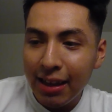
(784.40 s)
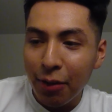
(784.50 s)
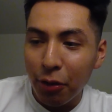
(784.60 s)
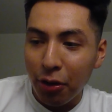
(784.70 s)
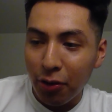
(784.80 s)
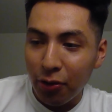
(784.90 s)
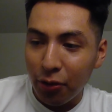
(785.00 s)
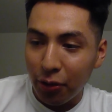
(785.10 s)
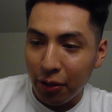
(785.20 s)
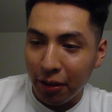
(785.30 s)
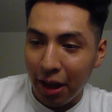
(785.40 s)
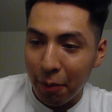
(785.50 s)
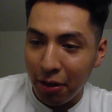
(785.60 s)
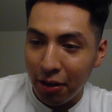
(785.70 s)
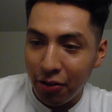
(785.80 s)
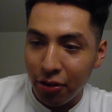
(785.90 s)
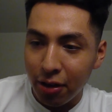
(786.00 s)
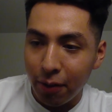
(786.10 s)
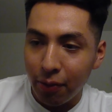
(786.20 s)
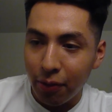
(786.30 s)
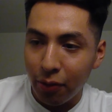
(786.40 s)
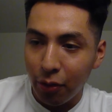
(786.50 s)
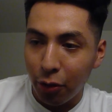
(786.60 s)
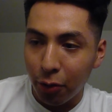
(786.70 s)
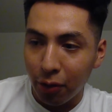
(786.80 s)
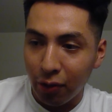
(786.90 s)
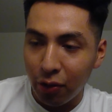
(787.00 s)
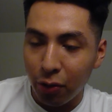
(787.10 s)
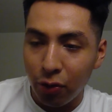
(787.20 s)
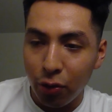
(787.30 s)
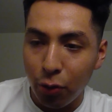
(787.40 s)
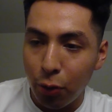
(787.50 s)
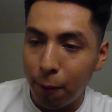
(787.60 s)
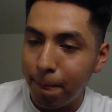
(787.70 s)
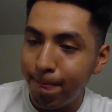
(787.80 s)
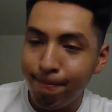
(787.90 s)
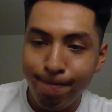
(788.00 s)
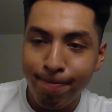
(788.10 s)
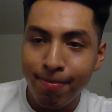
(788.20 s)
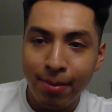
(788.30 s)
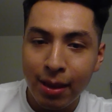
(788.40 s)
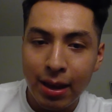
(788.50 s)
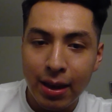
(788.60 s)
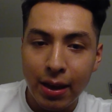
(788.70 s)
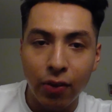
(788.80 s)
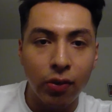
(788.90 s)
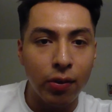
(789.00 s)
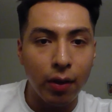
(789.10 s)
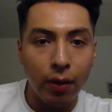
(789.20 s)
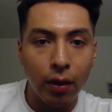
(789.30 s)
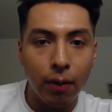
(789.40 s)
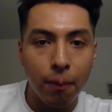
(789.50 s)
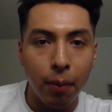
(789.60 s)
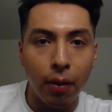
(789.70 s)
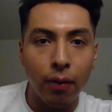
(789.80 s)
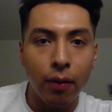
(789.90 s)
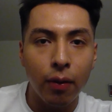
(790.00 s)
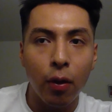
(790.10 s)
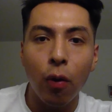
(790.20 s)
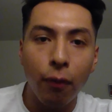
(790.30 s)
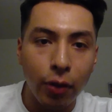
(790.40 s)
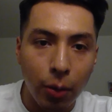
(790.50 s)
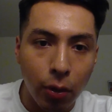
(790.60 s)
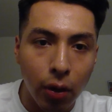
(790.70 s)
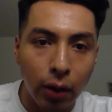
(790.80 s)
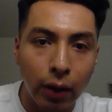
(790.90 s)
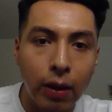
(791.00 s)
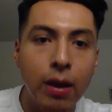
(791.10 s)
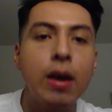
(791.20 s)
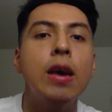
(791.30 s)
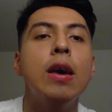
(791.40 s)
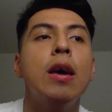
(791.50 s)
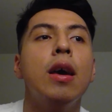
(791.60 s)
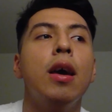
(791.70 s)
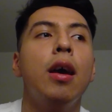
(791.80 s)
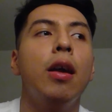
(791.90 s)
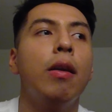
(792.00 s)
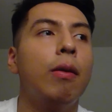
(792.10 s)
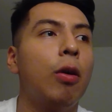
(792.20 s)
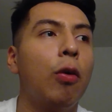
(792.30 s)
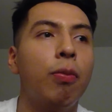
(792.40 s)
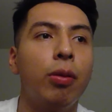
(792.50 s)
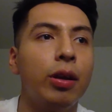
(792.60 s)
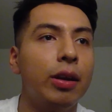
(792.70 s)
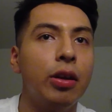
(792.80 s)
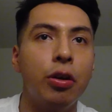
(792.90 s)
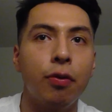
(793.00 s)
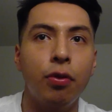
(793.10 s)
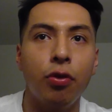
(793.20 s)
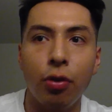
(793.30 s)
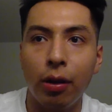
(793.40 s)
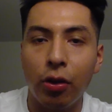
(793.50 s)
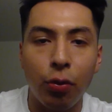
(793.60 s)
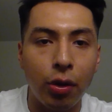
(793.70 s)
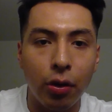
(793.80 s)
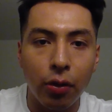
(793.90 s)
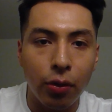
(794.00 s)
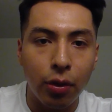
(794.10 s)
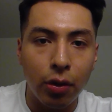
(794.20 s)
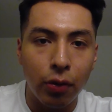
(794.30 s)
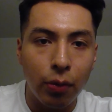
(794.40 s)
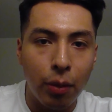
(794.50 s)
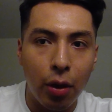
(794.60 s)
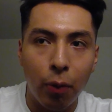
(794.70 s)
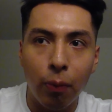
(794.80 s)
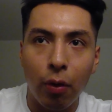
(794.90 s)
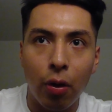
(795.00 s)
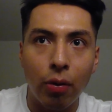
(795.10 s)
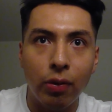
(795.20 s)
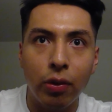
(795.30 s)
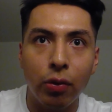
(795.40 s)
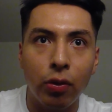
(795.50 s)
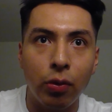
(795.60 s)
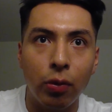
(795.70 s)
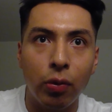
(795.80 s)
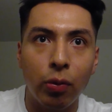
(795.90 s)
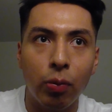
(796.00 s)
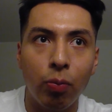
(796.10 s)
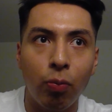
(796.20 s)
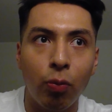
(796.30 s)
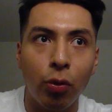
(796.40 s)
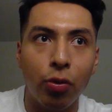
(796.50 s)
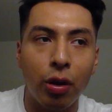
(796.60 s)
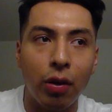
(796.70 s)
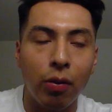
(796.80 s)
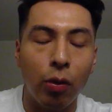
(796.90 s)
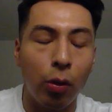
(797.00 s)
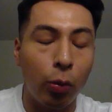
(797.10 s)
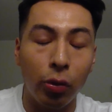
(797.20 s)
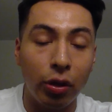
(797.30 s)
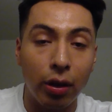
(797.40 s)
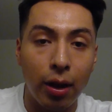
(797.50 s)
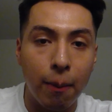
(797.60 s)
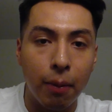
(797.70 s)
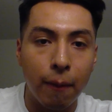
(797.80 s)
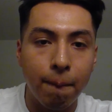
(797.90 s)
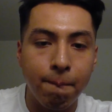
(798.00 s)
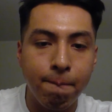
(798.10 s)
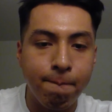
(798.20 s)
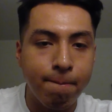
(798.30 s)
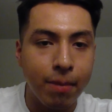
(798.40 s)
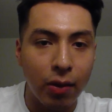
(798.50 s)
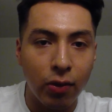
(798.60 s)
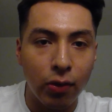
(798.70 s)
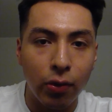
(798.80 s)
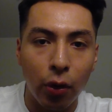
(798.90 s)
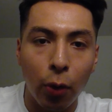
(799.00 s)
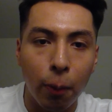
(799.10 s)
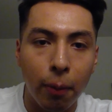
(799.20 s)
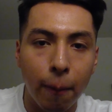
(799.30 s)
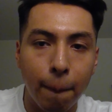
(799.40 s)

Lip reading: in regards to climate initiatives and lowering CO2, it's just not there. But hopefully I'm wrong. And hopefully in the near future, like 20 to 30 years from now, our CO2s will decline, but that's just the hope.